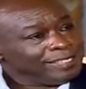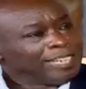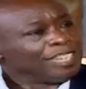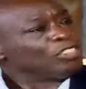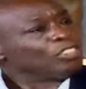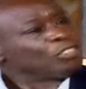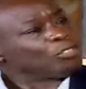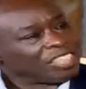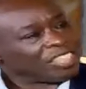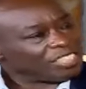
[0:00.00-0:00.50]

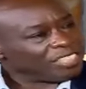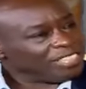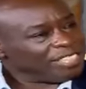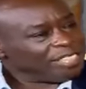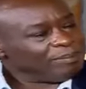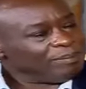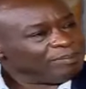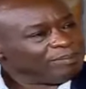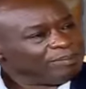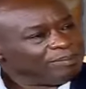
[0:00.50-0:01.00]
I
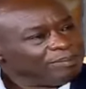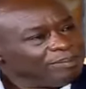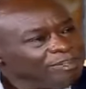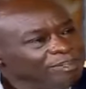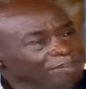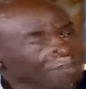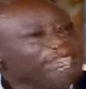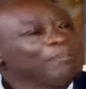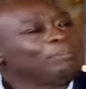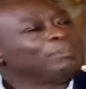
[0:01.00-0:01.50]
trusted him,
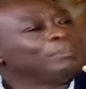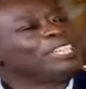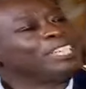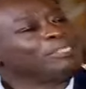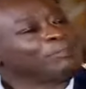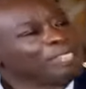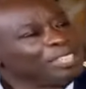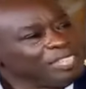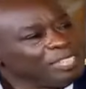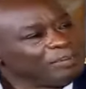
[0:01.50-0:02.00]
I
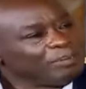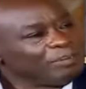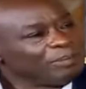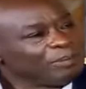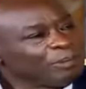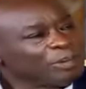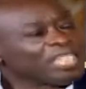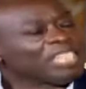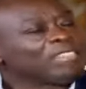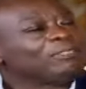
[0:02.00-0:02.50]
believed in
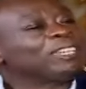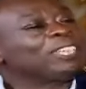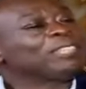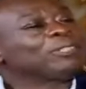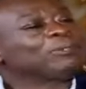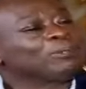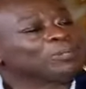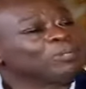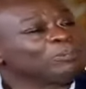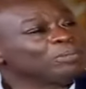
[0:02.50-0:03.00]
him. Whatever
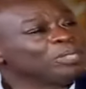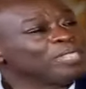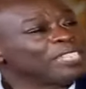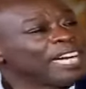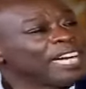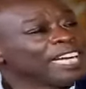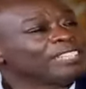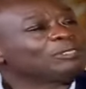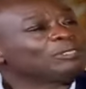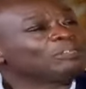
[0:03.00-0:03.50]
he told me,
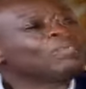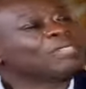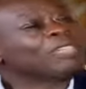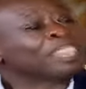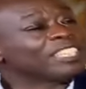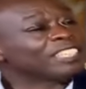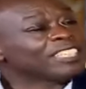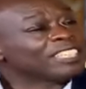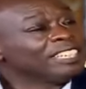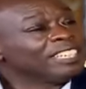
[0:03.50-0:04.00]
I
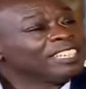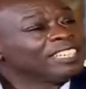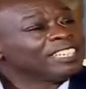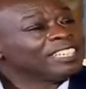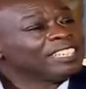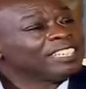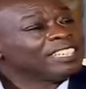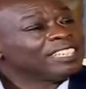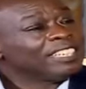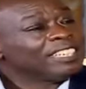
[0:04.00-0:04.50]
took it
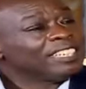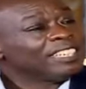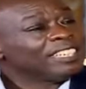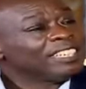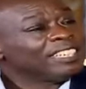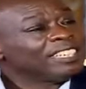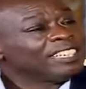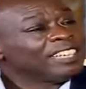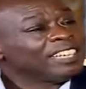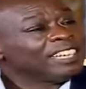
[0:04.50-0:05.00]

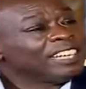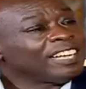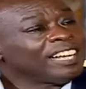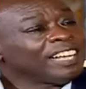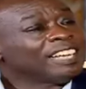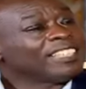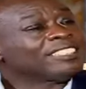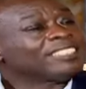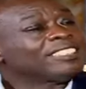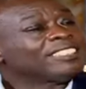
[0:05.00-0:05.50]

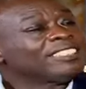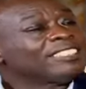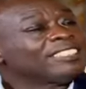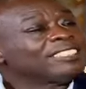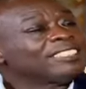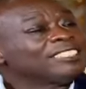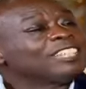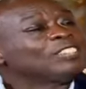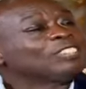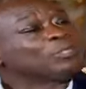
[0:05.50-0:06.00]
as
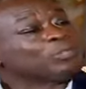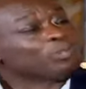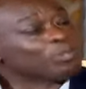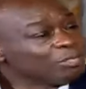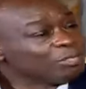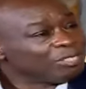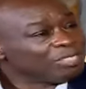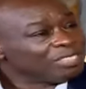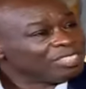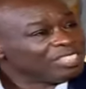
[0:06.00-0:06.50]
the
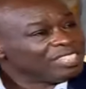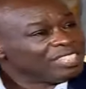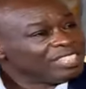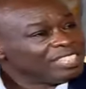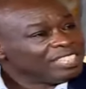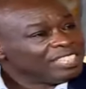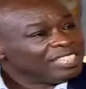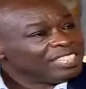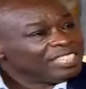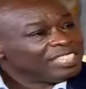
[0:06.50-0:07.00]
truth
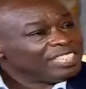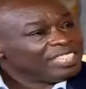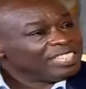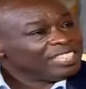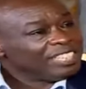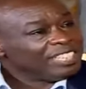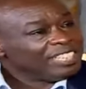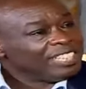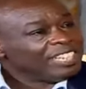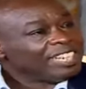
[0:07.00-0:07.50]

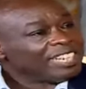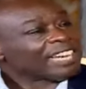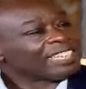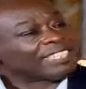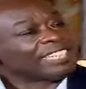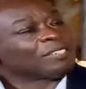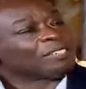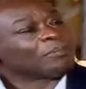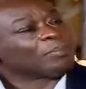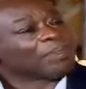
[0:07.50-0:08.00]
and
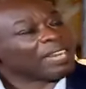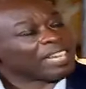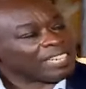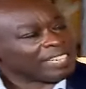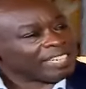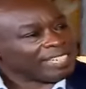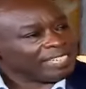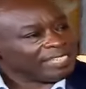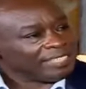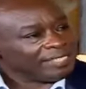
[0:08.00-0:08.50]
acted
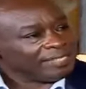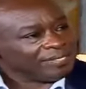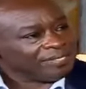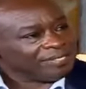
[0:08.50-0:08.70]
blindly.